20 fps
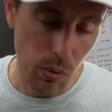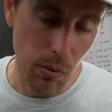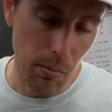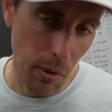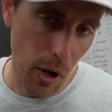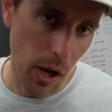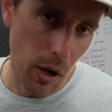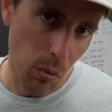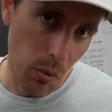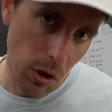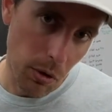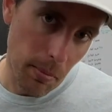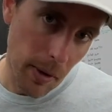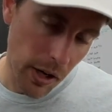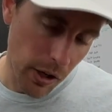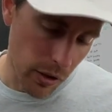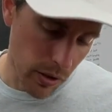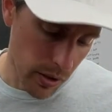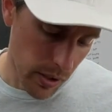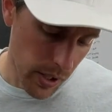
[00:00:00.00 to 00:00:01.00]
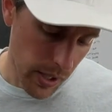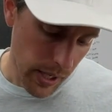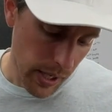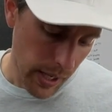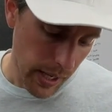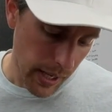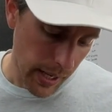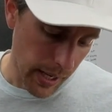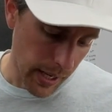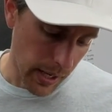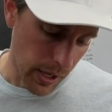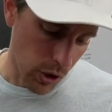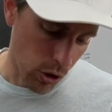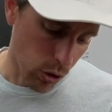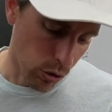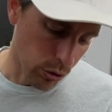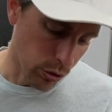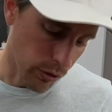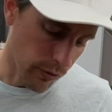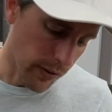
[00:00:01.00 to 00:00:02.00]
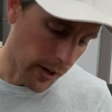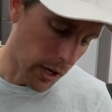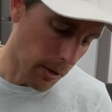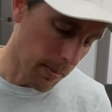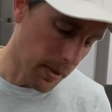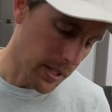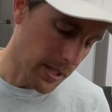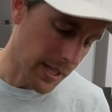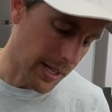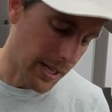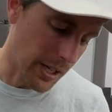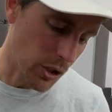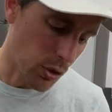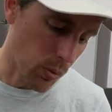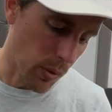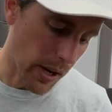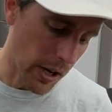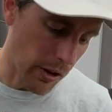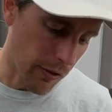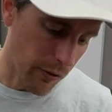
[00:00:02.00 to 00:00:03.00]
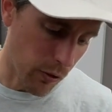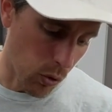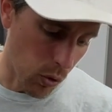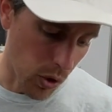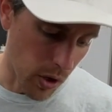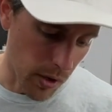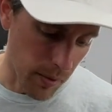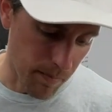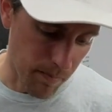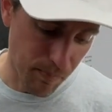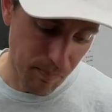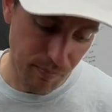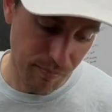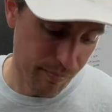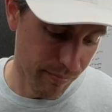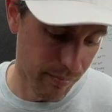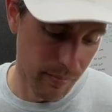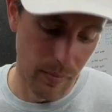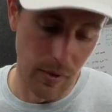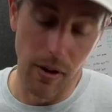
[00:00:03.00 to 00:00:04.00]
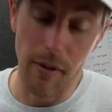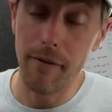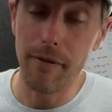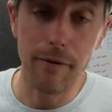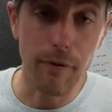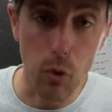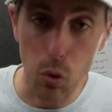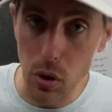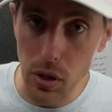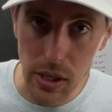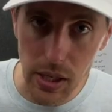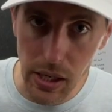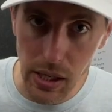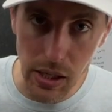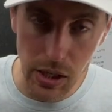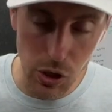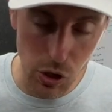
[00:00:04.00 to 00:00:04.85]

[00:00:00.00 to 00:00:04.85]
would probably work better in colder environments. It is rated for 14